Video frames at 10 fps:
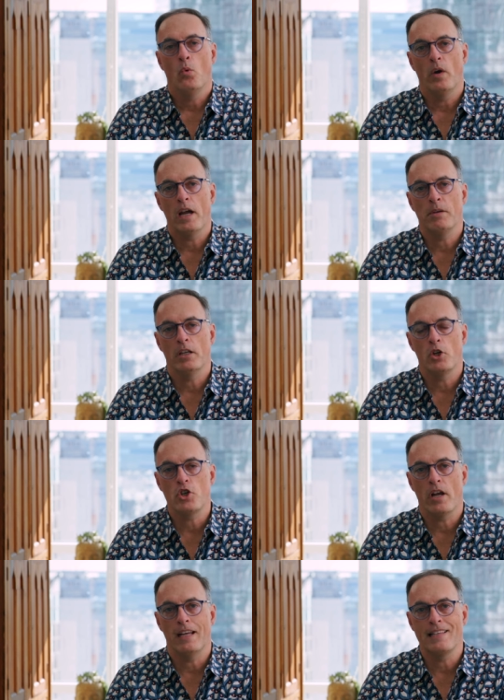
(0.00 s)
where I'm going to
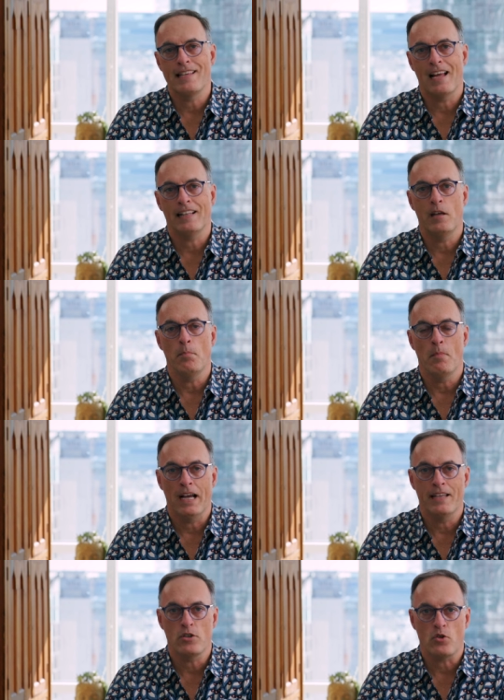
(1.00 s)
share exactly
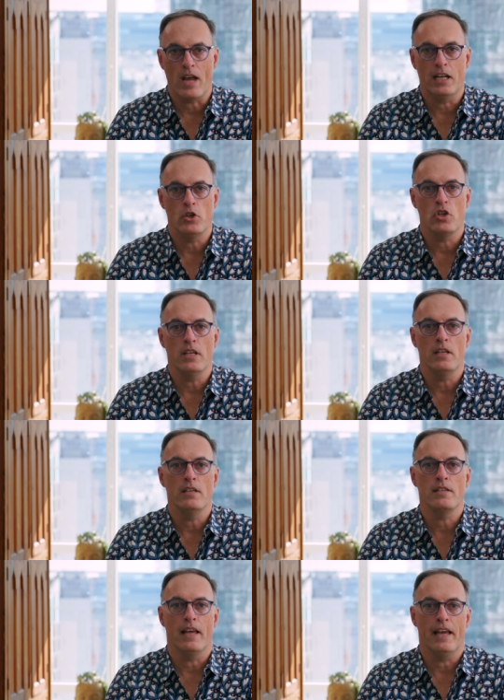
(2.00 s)
my
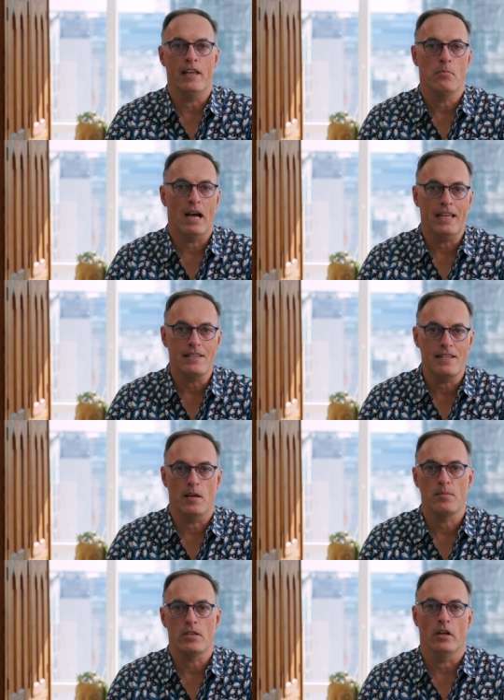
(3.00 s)
strategies and my
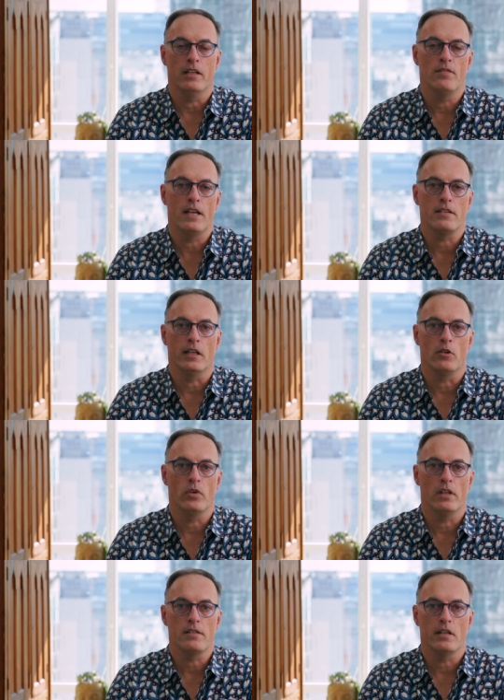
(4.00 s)
tips on investing in
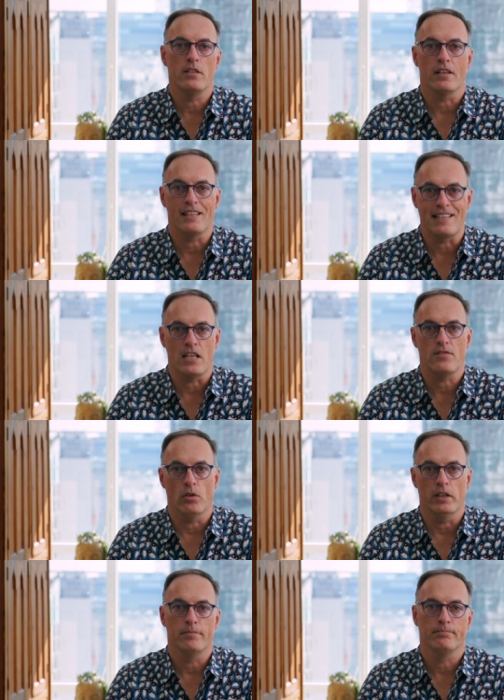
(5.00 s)
real estate successfully.